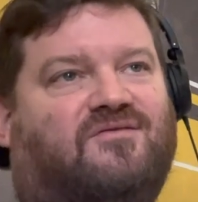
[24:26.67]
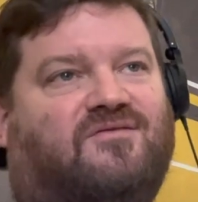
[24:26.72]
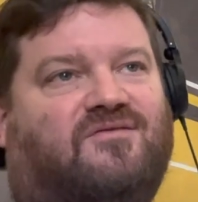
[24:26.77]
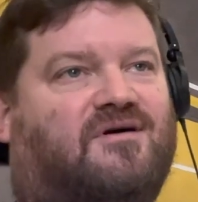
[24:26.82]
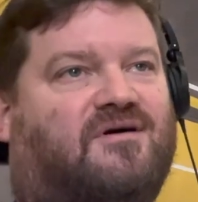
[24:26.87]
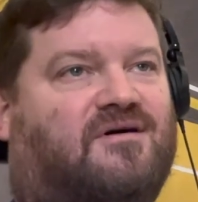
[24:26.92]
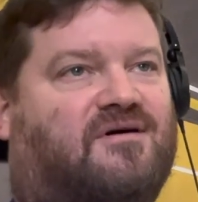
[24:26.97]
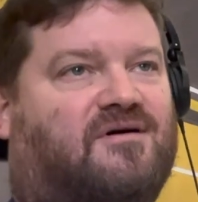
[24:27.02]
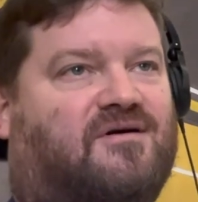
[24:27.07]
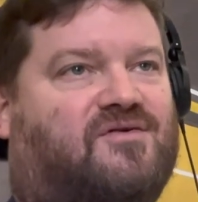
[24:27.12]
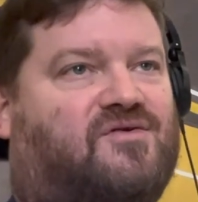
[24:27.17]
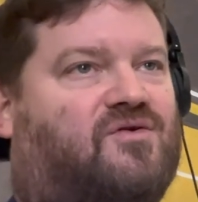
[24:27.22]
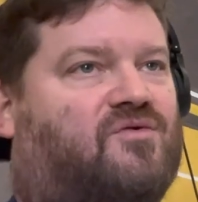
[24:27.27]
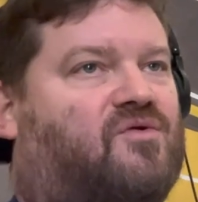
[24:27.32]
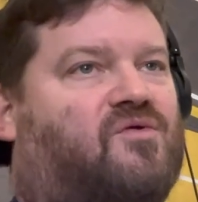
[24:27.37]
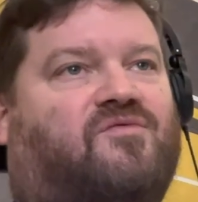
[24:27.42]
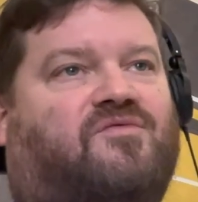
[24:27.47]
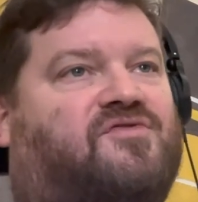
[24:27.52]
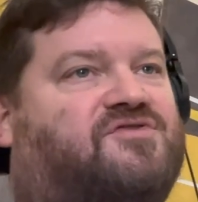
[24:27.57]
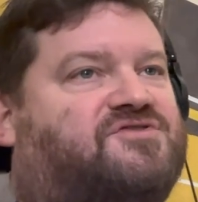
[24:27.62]

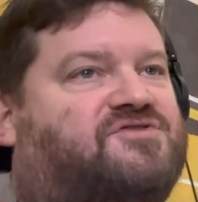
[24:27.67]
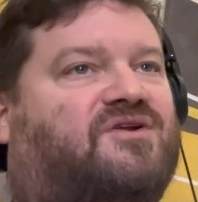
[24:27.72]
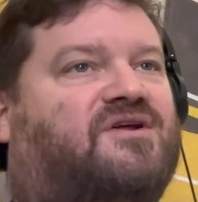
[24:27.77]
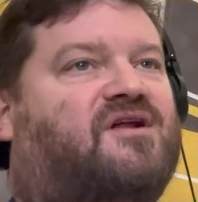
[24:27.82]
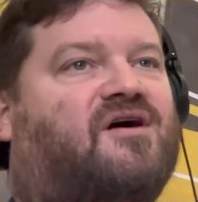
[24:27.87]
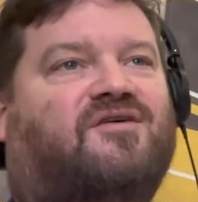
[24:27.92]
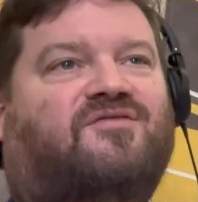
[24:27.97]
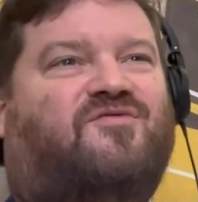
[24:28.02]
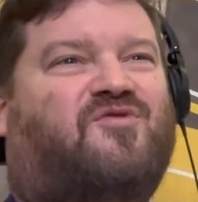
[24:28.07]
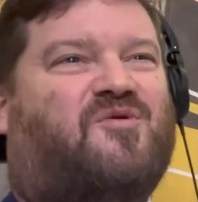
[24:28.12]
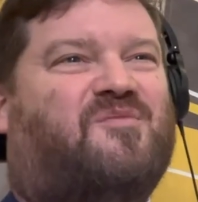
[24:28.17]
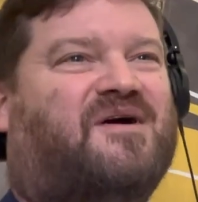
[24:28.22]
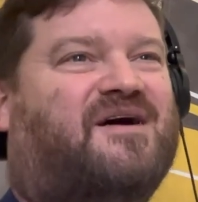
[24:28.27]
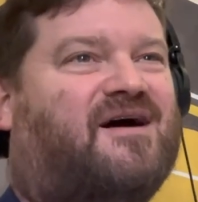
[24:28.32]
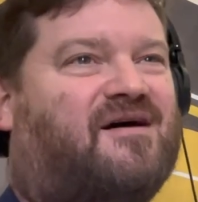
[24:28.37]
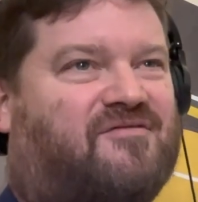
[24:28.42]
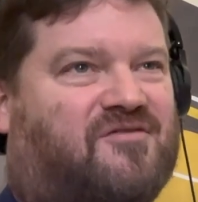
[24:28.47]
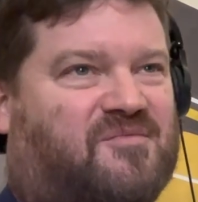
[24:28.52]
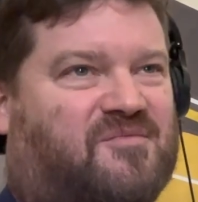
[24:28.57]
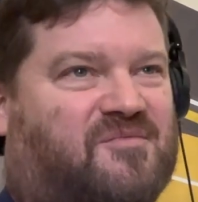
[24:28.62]
certainly not form a
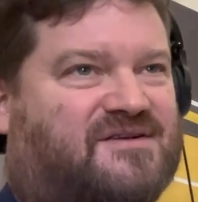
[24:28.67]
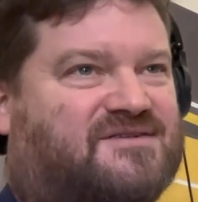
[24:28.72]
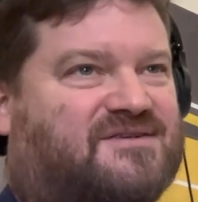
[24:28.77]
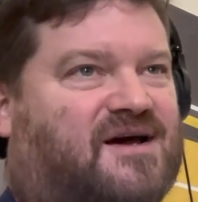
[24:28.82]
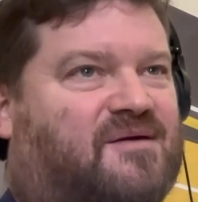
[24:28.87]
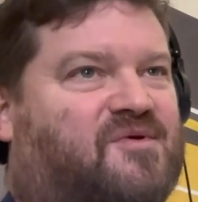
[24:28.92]
government.